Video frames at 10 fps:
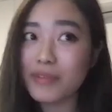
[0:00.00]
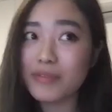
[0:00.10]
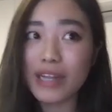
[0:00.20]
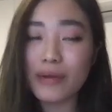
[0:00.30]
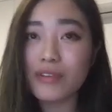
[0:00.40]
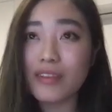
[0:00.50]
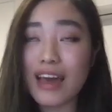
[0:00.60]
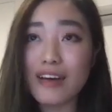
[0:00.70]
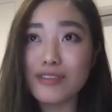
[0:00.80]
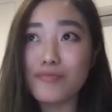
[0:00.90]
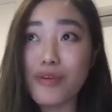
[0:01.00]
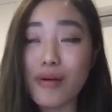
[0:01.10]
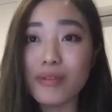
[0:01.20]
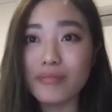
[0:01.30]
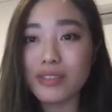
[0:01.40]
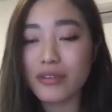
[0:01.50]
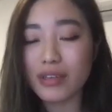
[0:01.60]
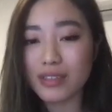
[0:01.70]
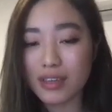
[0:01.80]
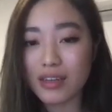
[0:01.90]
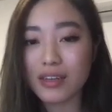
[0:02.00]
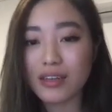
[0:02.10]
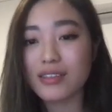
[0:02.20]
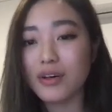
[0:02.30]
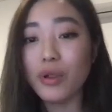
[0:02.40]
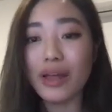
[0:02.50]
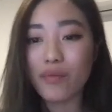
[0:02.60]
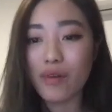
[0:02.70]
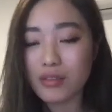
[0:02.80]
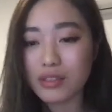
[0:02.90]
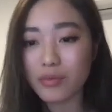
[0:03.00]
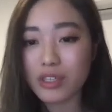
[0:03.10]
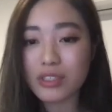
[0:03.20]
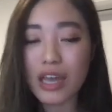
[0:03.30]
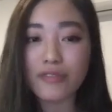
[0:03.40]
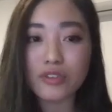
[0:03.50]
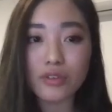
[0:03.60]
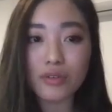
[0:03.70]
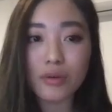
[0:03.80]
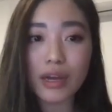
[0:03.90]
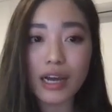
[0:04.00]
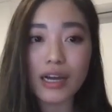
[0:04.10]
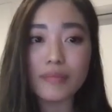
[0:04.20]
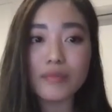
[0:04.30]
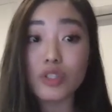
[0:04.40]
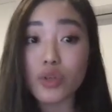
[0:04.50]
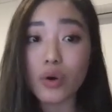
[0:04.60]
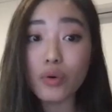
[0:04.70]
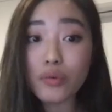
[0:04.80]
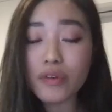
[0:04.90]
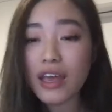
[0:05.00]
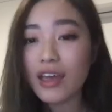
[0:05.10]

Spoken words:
1,000 problems going to hit us all at once, and we just have to solve.